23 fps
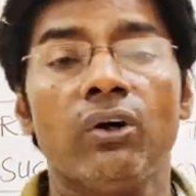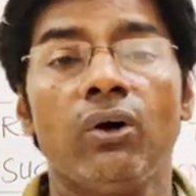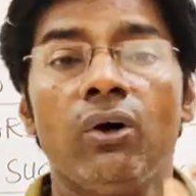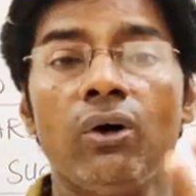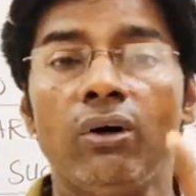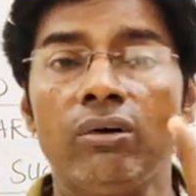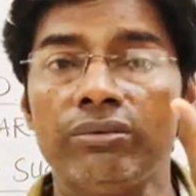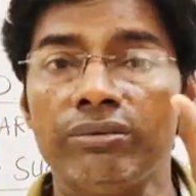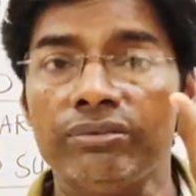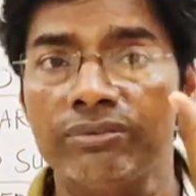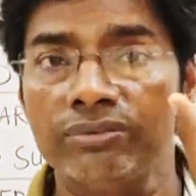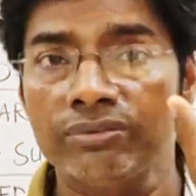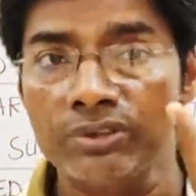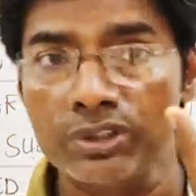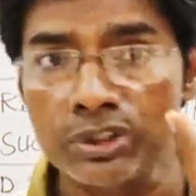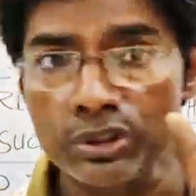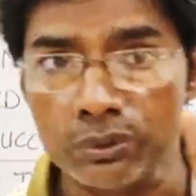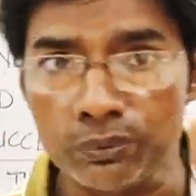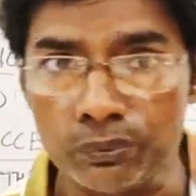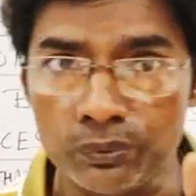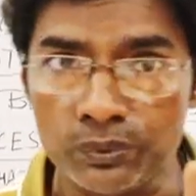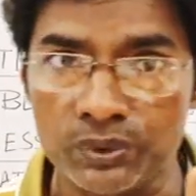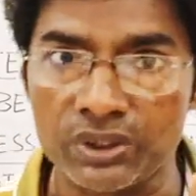of
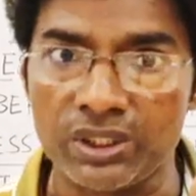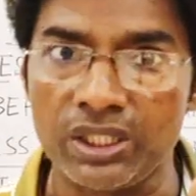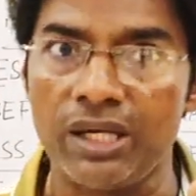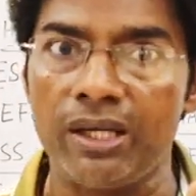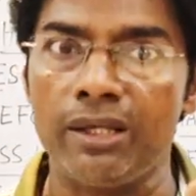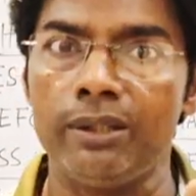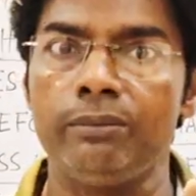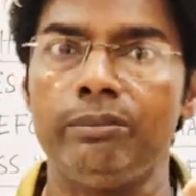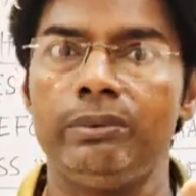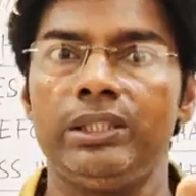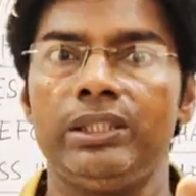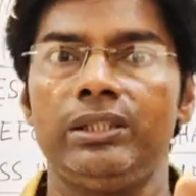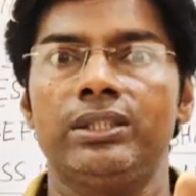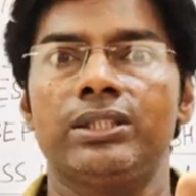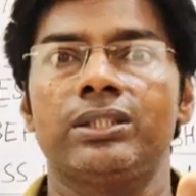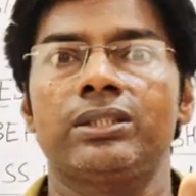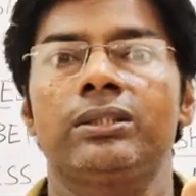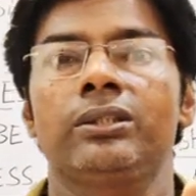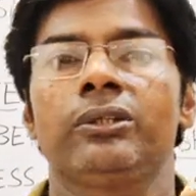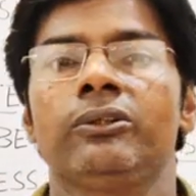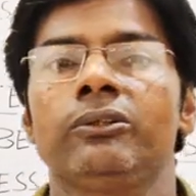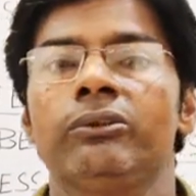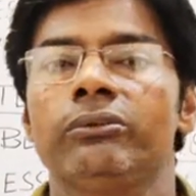two
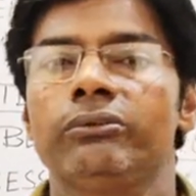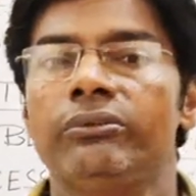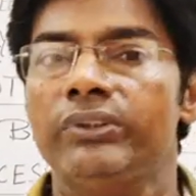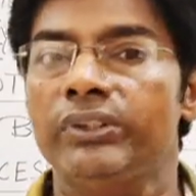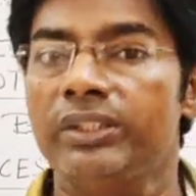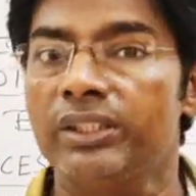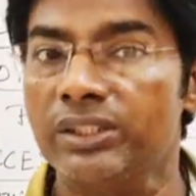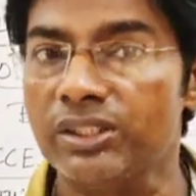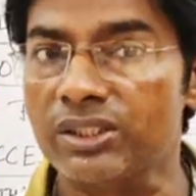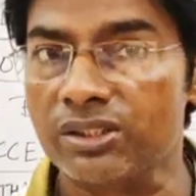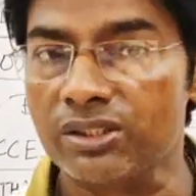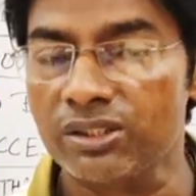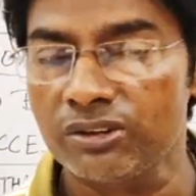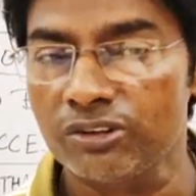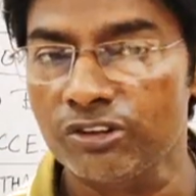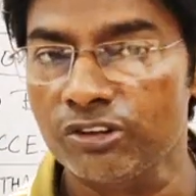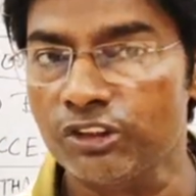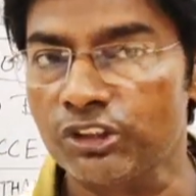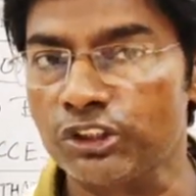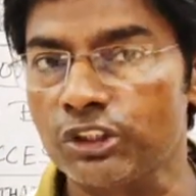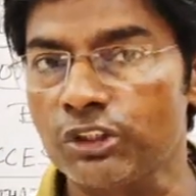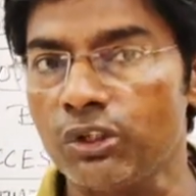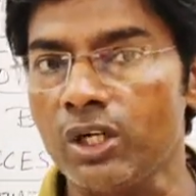syllables. First,
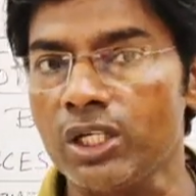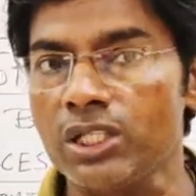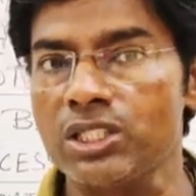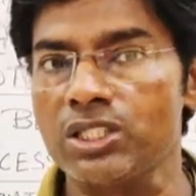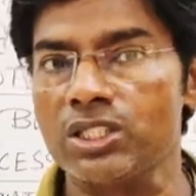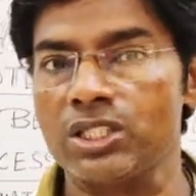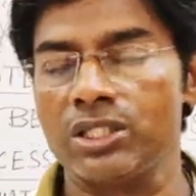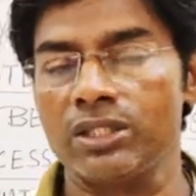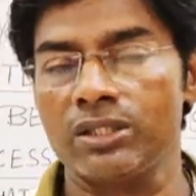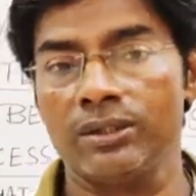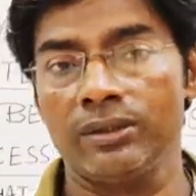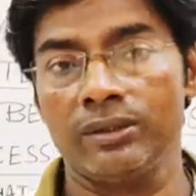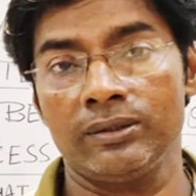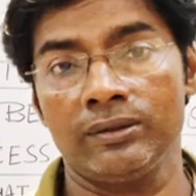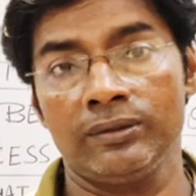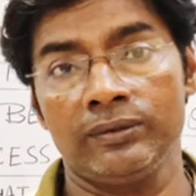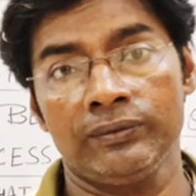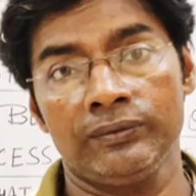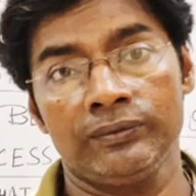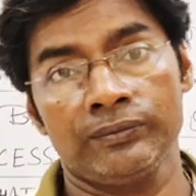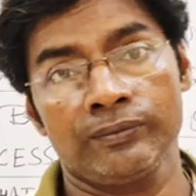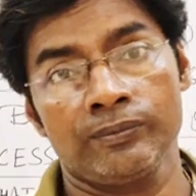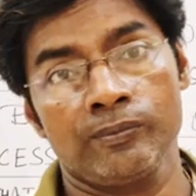short
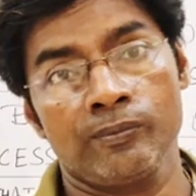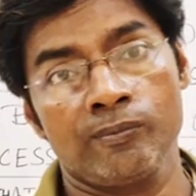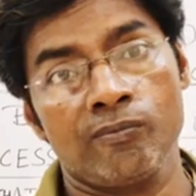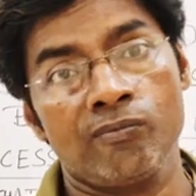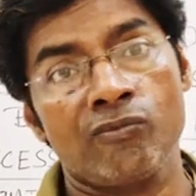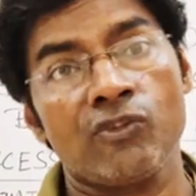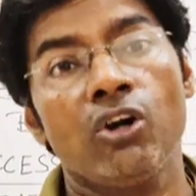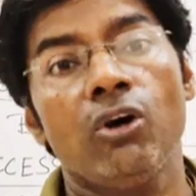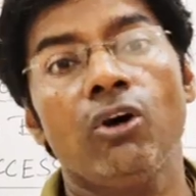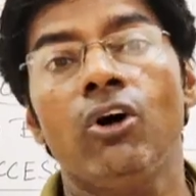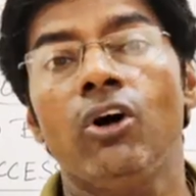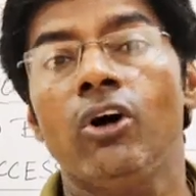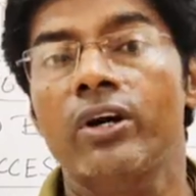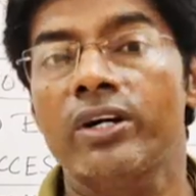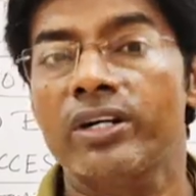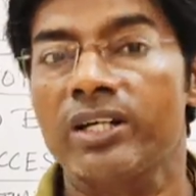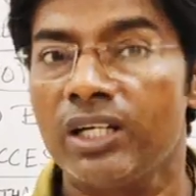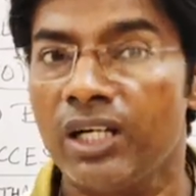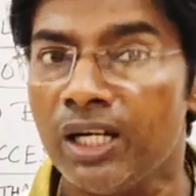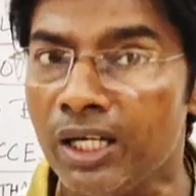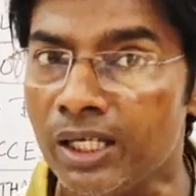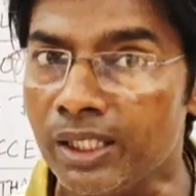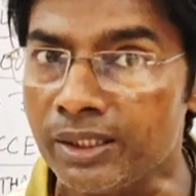
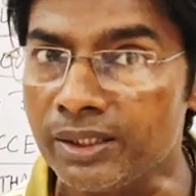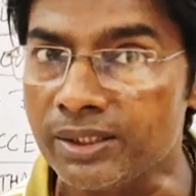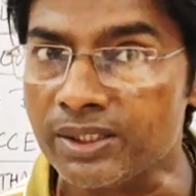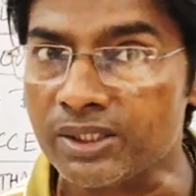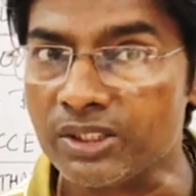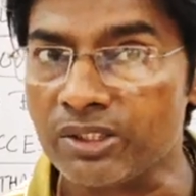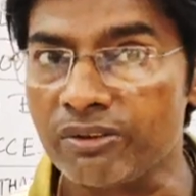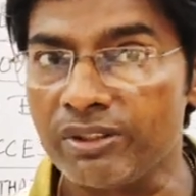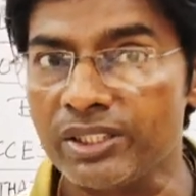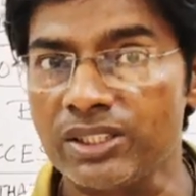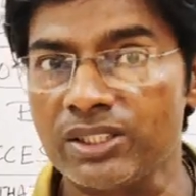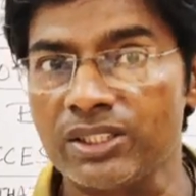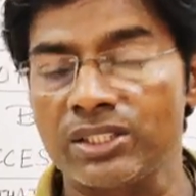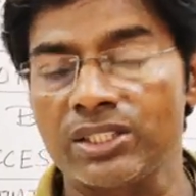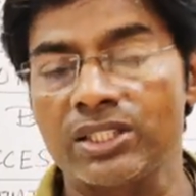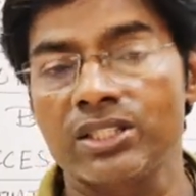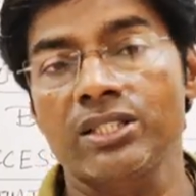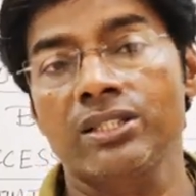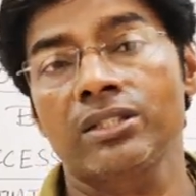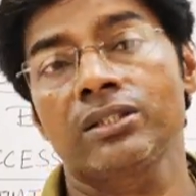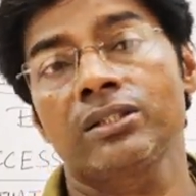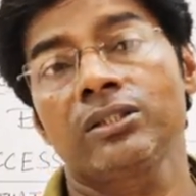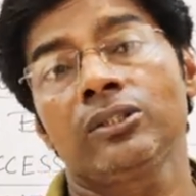or
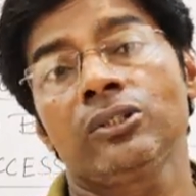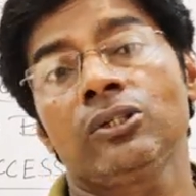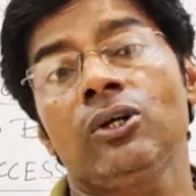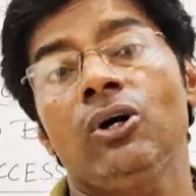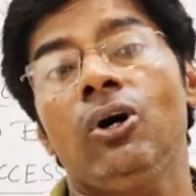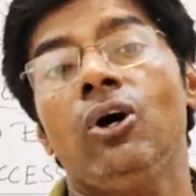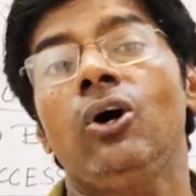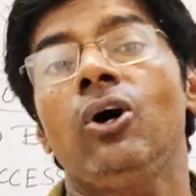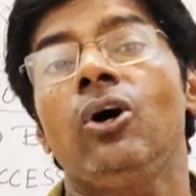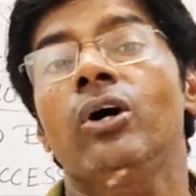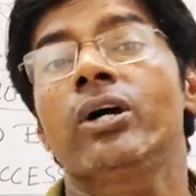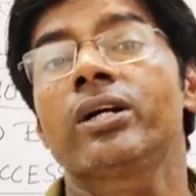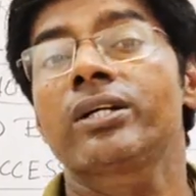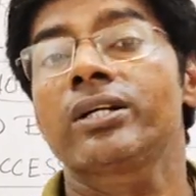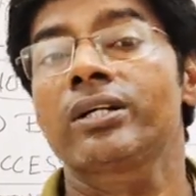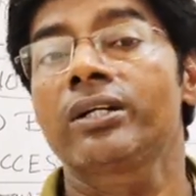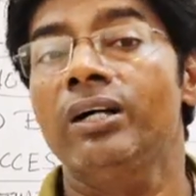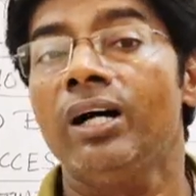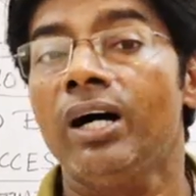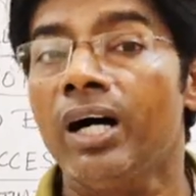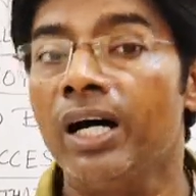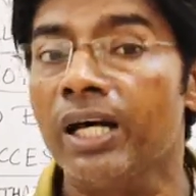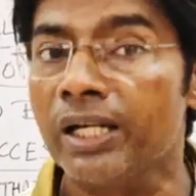unstressed
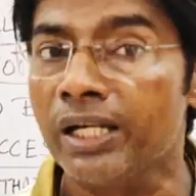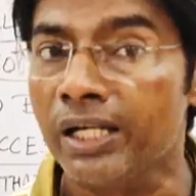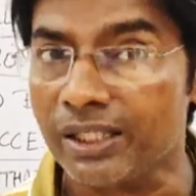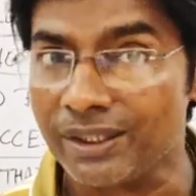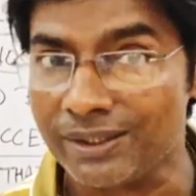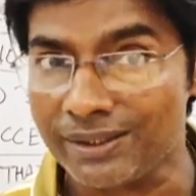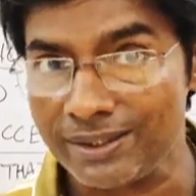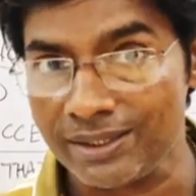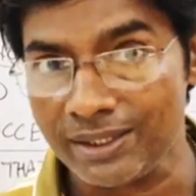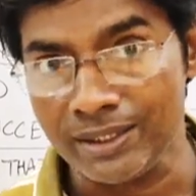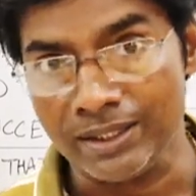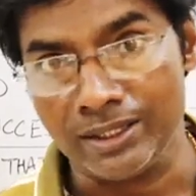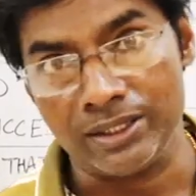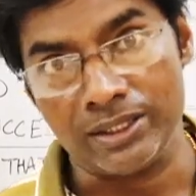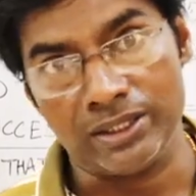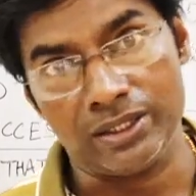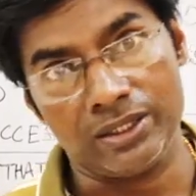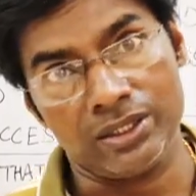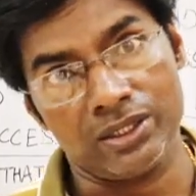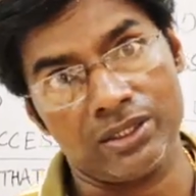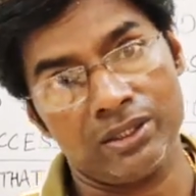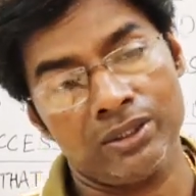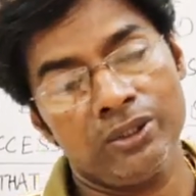or
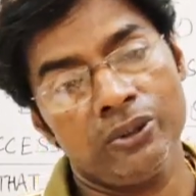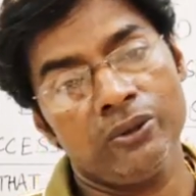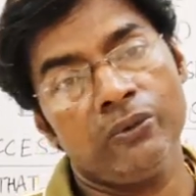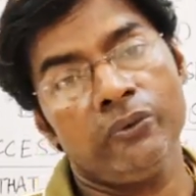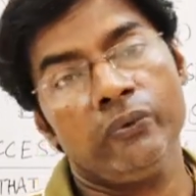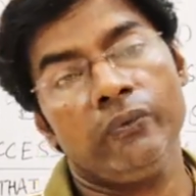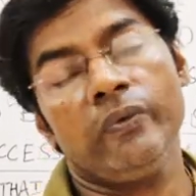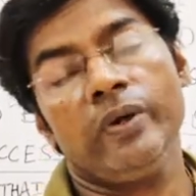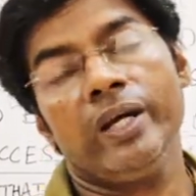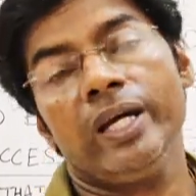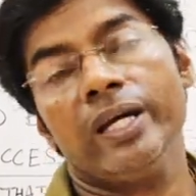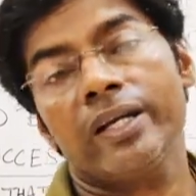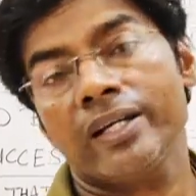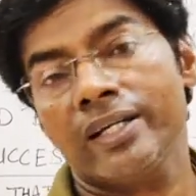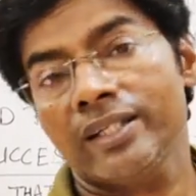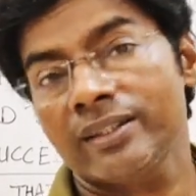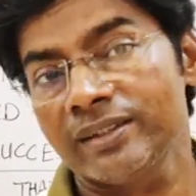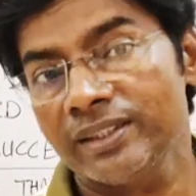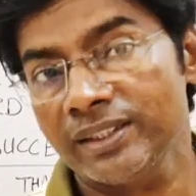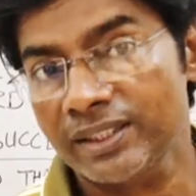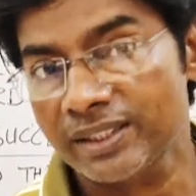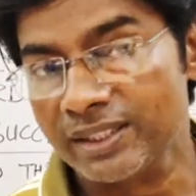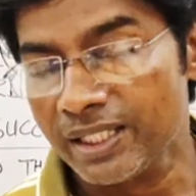unaccented,
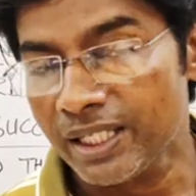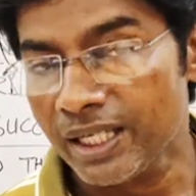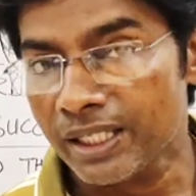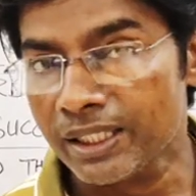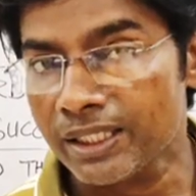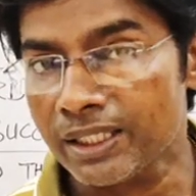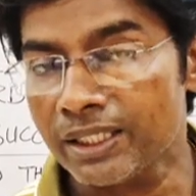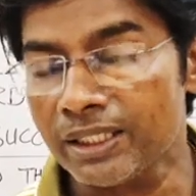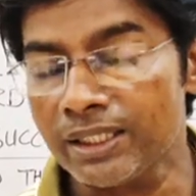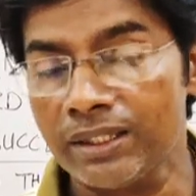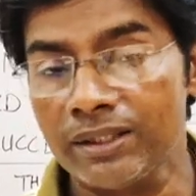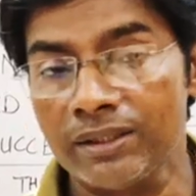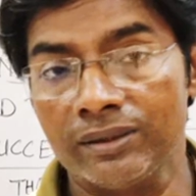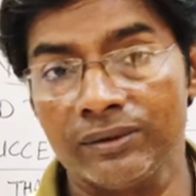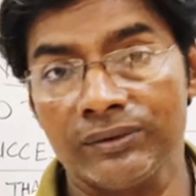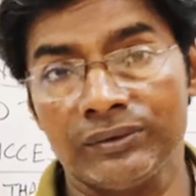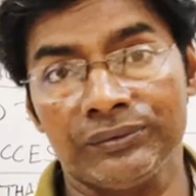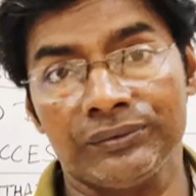whereas the second,